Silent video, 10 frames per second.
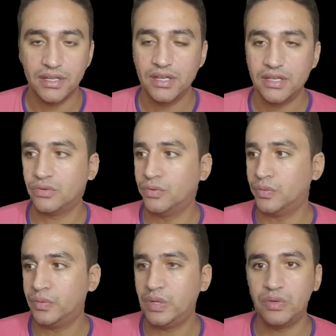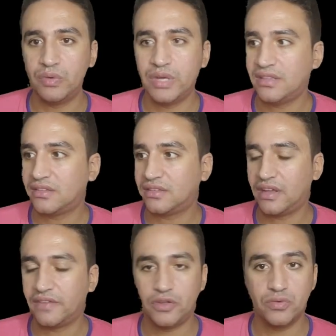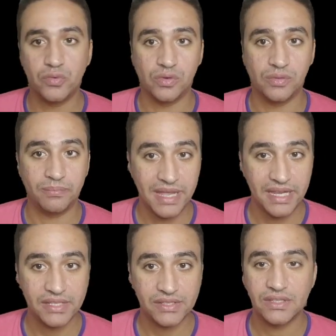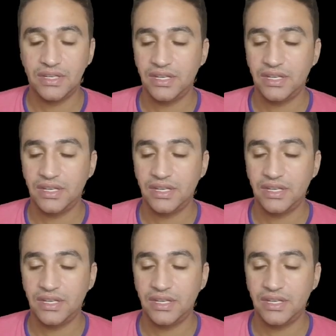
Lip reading: So we will wait a few minutes